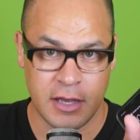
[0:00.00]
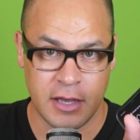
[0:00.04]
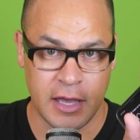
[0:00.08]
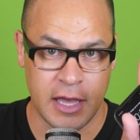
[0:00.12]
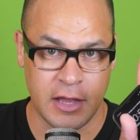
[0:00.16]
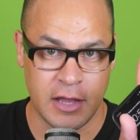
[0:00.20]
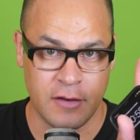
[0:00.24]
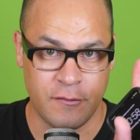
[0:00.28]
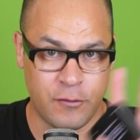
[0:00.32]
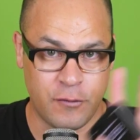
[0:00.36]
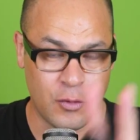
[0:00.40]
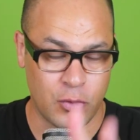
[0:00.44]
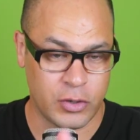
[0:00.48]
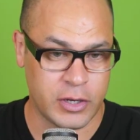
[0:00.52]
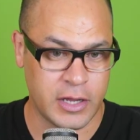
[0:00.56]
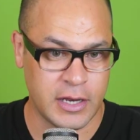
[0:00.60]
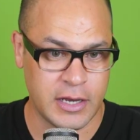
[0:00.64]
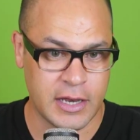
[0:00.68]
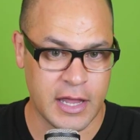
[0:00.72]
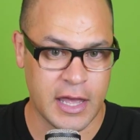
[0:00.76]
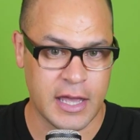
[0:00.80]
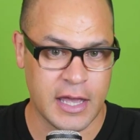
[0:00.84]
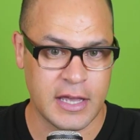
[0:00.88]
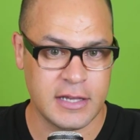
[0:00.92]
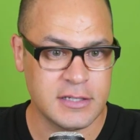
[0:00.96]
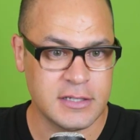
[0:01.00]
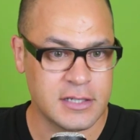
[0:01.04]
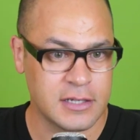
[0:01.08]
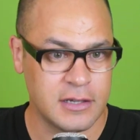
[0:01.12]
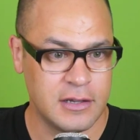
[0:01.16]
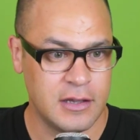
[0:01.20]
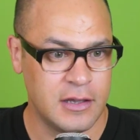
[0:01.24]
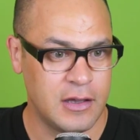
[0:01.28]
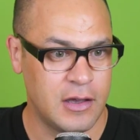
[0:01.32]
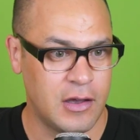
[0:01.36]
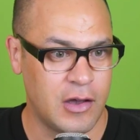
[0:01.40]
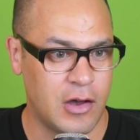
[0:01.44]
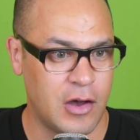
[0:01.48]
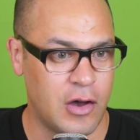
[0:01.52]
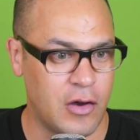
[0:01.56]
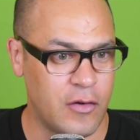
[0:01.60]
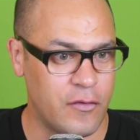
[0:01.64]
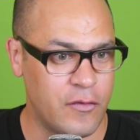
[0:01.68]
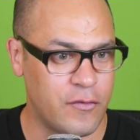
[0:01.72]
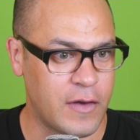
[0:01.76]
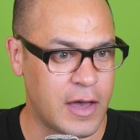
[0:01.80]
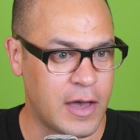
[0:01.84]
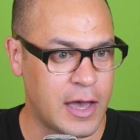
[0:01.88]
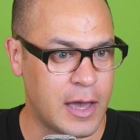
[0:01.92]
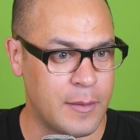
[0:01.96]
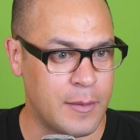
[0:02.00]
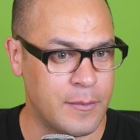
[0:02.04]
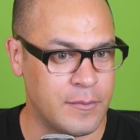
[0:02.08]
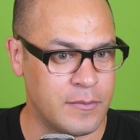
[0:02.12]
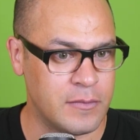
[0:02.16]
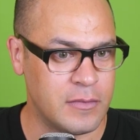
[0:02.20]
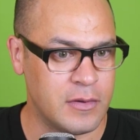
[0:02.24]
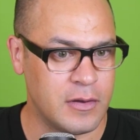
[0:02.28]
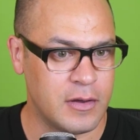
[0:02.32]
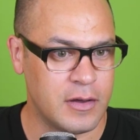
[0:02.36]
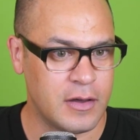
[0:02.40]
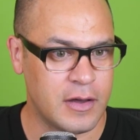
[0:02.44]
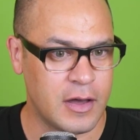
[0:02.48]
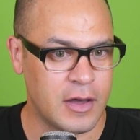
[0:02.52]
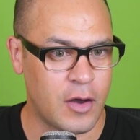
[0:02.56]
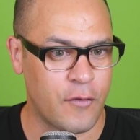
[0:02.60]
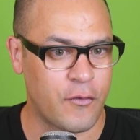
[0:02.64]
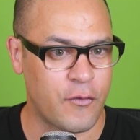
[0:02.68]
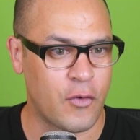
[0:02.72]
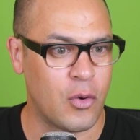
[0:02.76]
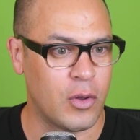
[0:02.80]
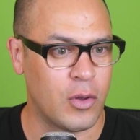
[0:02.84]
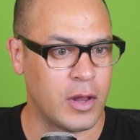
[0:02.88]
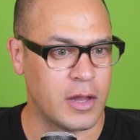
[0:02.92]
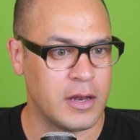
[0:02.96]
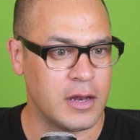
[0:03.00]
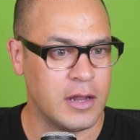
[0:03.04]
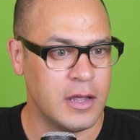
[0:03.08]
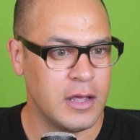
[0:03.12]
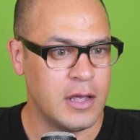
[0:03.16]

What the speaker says: and 14 days of calling.